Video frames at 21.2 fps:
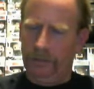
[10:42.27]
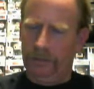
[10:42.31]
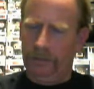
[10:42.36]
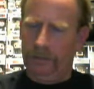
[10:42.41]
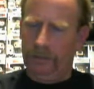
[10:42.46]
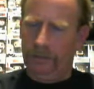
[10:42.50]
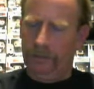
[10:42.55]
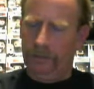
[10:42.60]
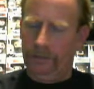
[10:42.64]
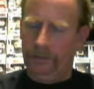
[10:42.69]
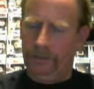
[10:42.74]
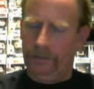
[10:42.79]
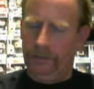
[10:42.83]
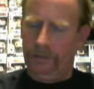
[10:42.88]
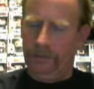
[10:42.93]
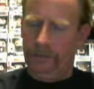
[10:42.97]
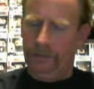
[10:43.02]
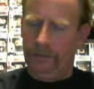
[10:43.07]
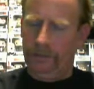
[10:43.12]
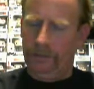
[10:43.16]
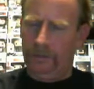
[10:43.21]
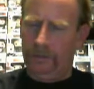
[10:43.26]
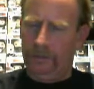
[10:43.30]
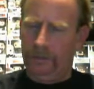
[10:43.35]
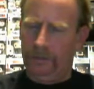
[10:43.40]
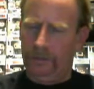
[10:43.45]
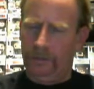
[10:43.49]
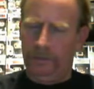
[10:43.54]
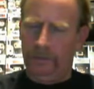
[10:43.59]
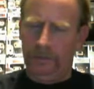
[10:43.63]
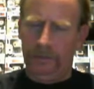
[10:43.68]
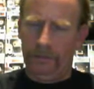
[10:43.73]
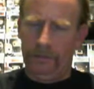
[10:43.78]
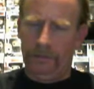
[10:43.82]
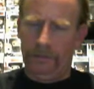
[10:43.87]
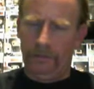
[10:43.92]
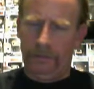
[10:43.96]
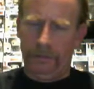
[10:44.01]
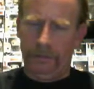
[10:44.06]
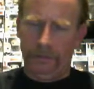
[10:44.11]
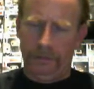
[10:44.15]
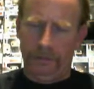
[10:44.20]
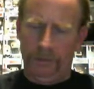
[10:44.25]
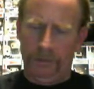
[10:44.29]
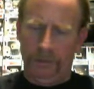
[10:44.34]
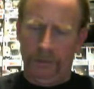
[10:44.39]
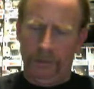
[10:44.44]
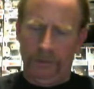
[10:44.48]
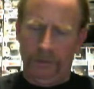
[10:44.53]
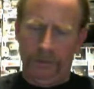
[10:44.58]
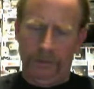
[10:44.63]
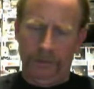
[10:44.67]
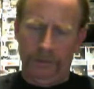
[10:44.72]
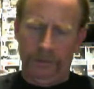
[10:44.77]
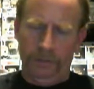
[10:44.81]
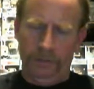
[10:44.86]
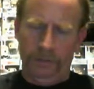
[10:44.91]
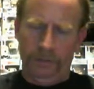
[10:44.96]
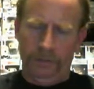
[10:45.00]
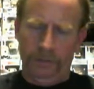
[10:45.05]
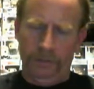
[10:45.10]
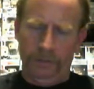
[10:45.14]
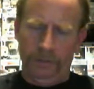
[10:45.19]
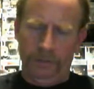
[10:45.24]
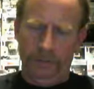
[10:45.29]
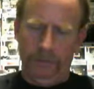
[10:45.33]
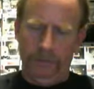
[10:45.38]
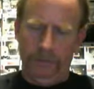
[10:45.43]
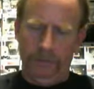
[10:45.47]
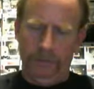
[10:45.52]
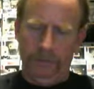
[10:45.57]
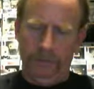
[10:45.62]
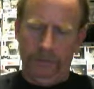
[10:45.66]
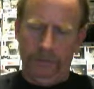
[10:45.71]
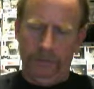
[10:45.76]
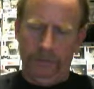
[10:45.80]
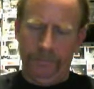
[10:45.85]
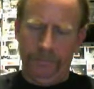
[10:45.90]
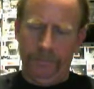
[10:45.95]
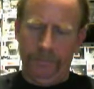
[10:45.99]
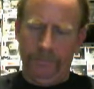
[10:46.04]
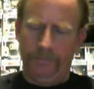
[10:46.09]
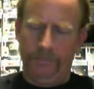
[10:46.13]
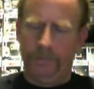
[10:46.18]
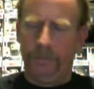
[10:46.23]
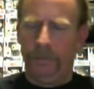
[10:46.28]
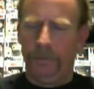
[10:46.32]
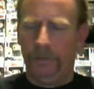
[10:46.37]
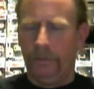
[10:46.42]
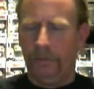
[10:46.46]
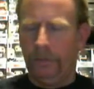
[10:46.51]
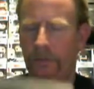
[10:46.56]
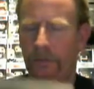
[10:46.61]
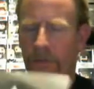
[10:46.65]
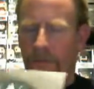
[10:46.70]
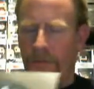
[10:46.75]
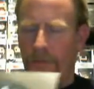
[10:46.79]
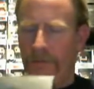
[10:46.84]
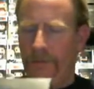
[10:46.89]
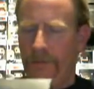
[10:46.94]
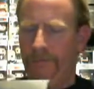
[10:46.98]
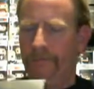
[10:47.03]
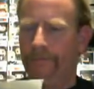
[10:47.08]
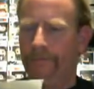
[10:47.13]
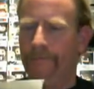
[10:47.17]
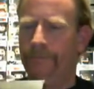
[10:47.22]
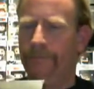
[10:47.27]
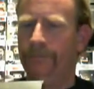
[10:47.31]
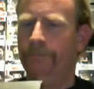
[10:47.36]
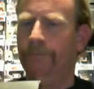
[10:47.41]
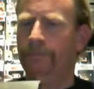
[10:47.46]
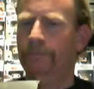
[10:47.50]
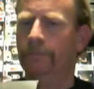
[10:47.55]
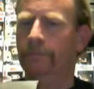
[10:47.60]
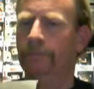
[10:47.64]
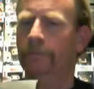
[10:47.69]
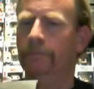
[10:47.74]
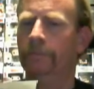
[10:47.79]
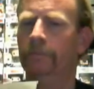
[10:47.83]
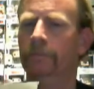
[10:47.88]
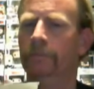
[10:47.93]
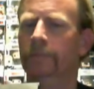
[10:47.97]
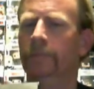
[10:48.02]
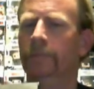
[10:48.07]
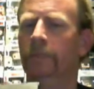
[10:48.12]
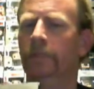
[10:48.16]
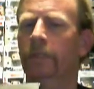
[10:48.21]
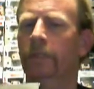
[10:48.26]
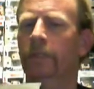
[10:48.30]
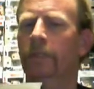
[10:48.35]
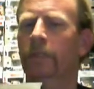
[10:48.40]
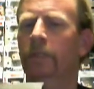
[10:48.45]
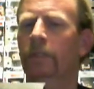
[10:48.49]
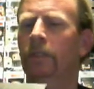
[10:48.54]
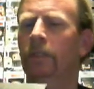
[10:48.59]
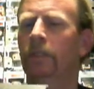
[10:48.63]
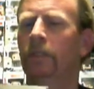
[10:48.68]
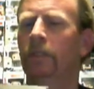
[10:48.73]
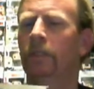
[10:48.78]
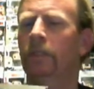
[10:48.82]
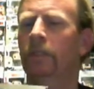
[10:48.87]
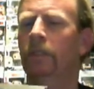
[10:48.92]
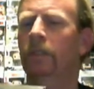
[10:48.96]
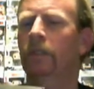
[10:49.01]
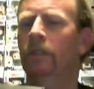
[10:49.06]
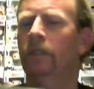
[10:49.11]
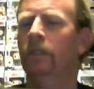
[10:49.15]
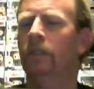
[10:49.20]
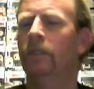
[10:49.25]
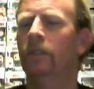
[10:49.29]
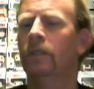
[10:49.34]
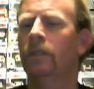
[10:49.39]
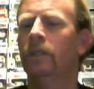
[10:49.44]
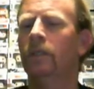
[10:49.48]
[no speech]